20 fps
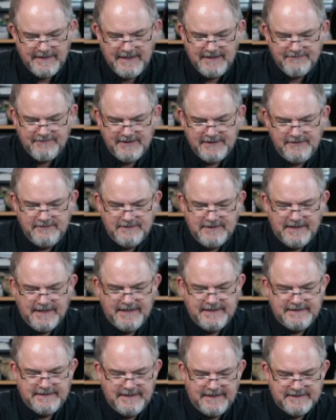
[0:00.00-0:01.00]
if I do
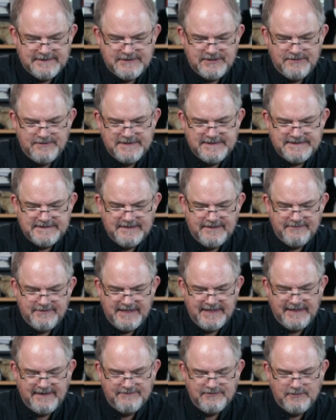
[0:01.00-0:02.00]
9 takes 2 and 7,
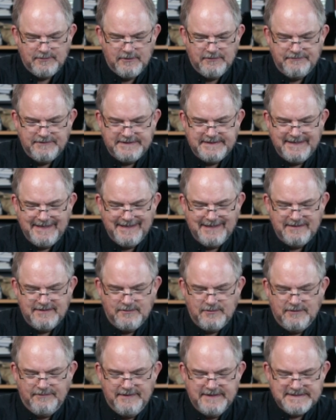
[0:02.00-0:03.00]
I give the wolf a 10. The
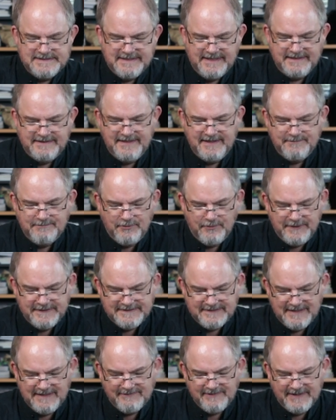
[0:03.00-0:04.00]
wolf has 19
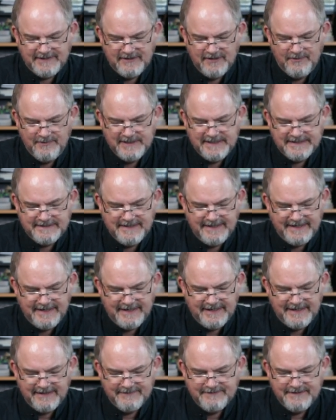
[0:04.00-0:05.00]
points, and I've got no way to take
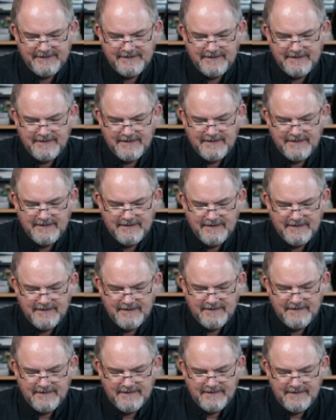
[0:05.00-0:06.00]
any of it.
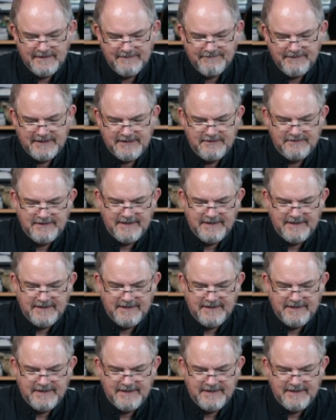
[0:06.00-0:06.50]
If I do